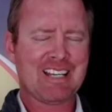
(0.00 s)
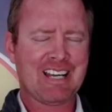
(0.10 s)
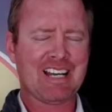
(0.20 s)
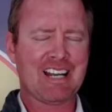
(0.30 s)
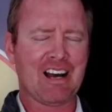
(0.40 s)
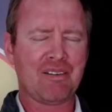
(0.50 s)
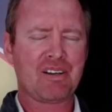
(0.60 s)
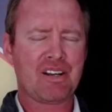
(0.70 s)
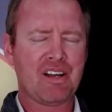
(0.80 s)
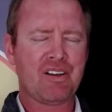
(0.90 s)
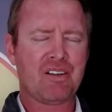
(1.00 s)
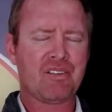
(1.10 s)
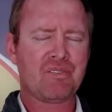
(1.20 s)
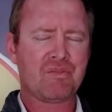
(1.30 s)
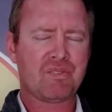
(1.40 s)
And now I'm going to
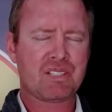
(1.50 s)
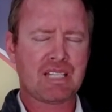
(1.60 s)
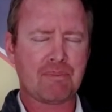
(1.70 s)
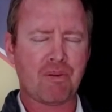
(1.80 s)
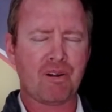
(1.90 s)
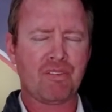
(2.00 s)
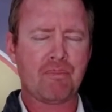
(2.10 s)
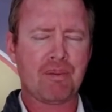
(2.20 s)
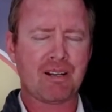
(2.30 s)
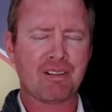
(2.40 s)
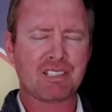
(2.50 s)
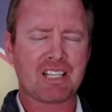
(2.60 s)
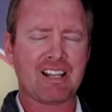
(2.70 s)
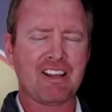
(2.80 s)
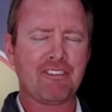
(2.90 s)
step on the pedal, it's
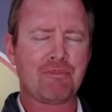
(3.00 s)
the left